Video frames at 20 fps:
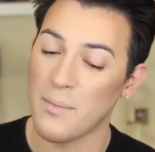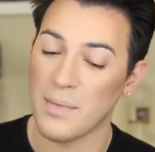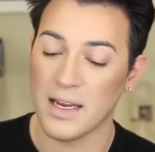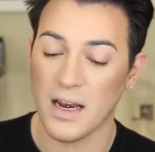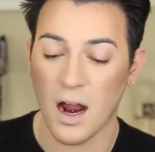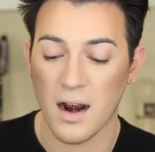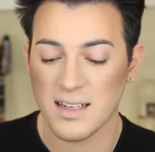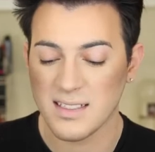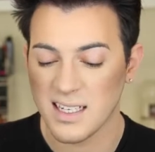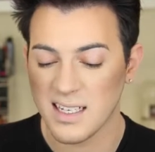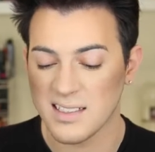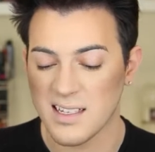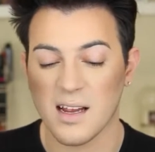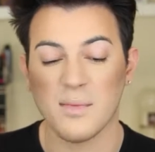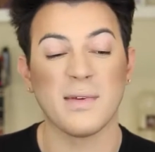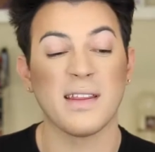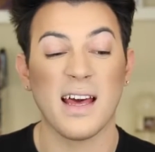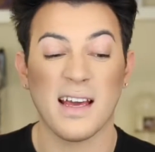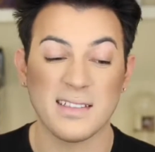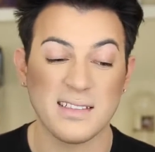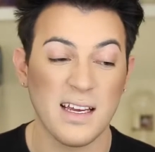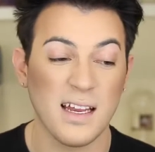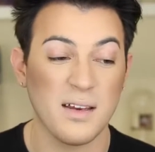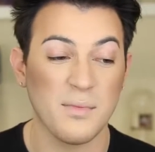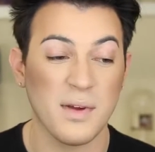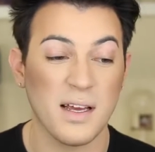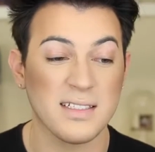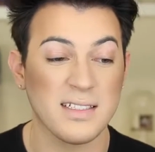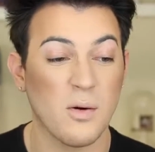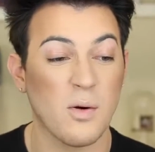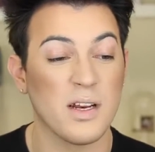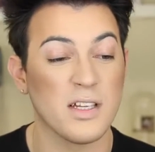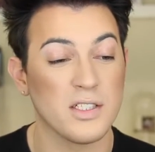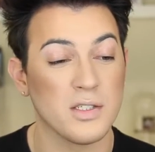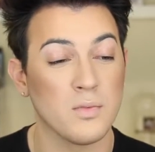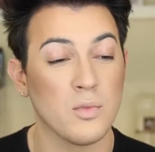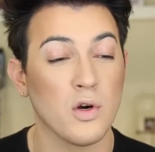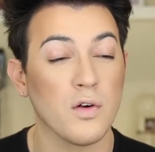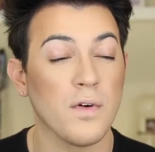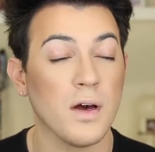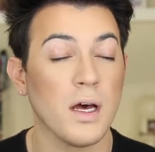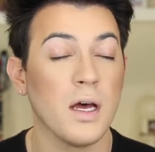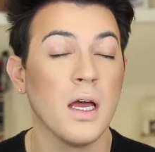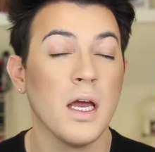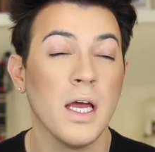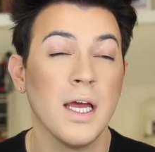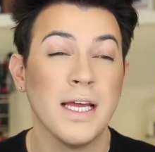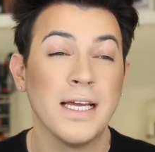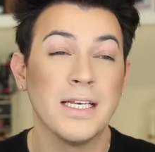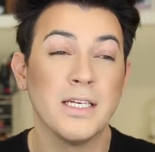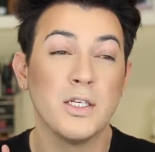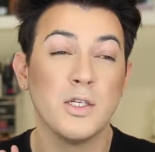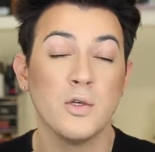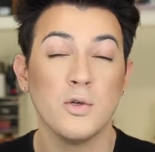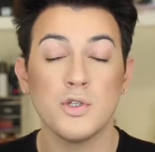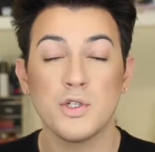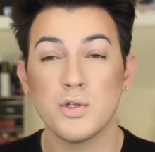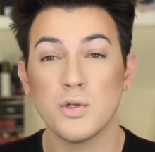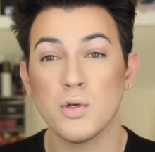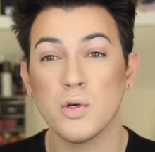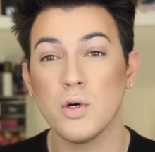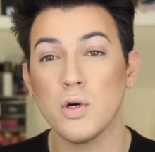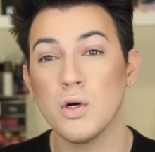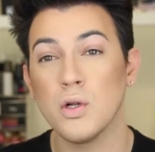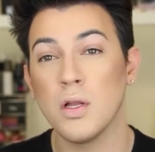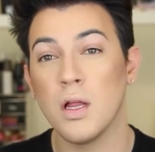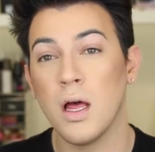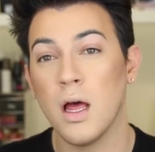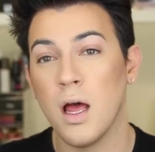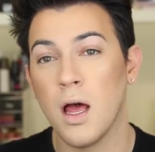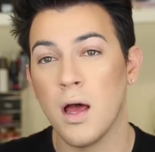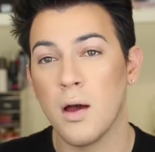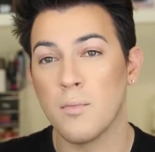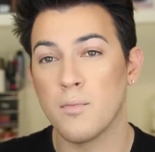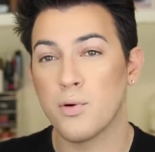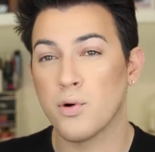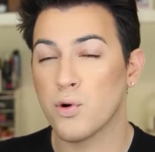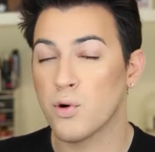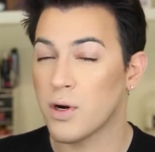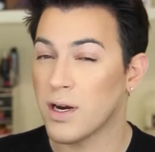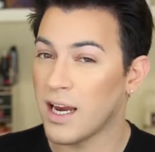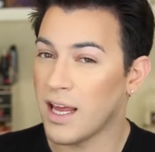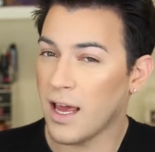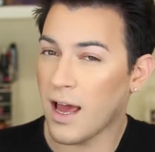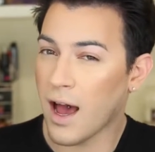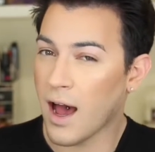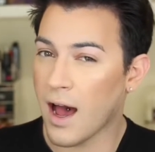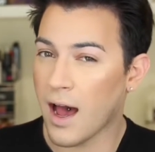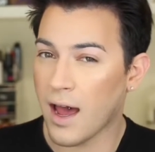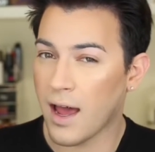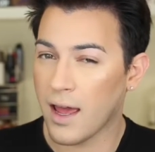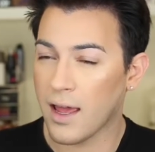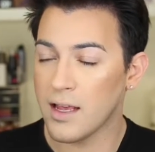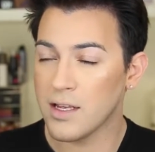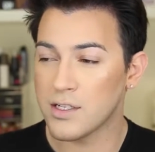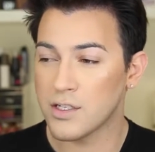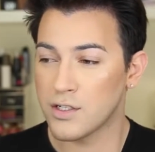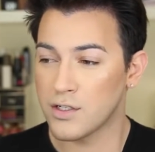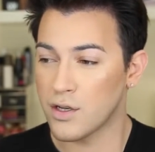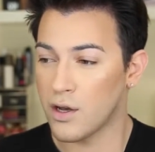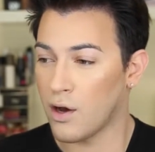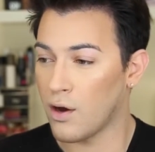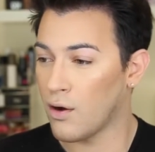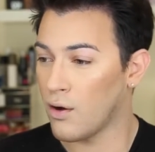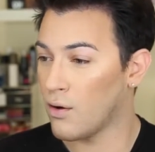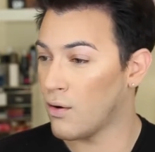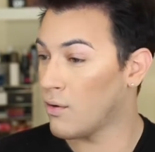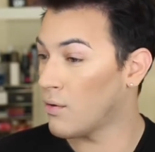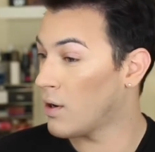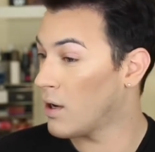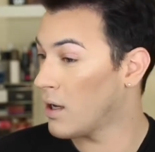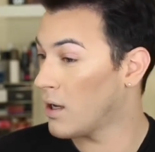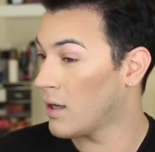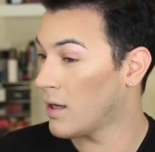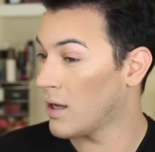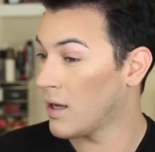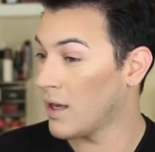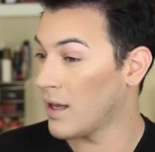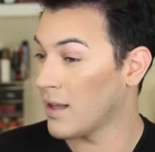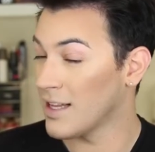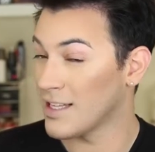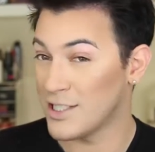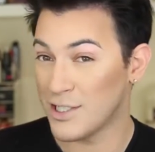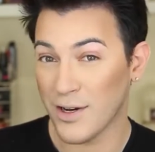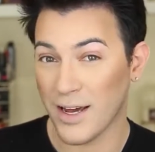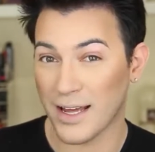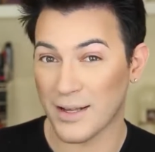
I mean, honestly, it's not gonna be that exciting because I wanna do more of a neutral, pretty eye, so let's do